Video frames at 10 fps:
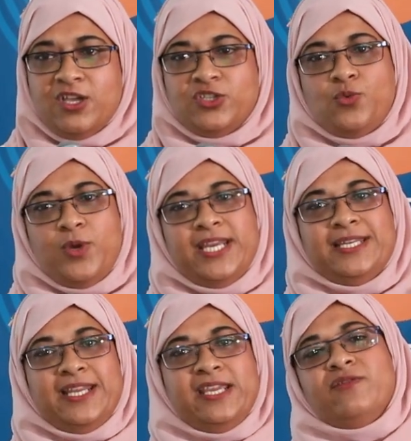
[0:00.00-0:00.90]
So
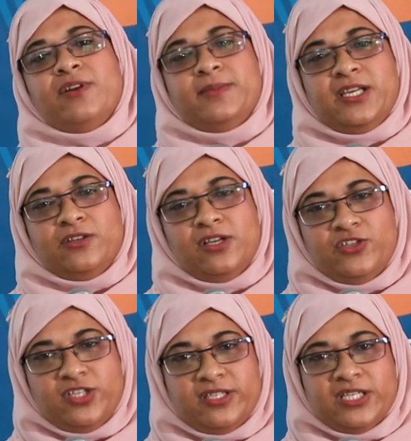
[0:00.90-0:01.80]
we take from
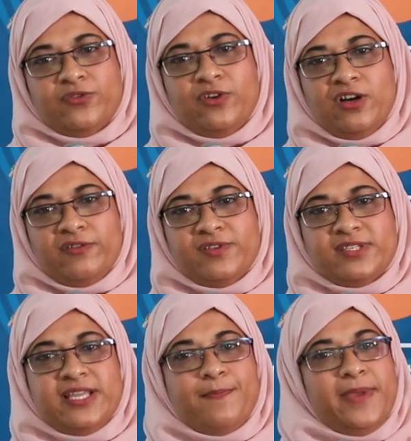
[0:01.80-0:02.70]
technology transfer
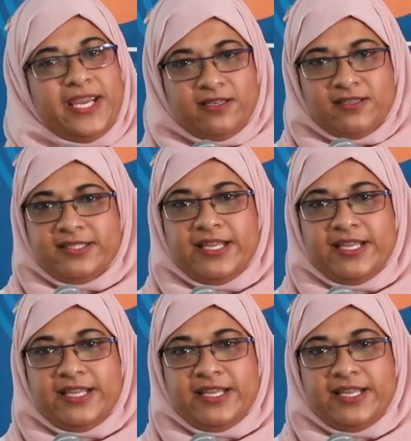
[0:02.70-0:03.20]
offers their patents,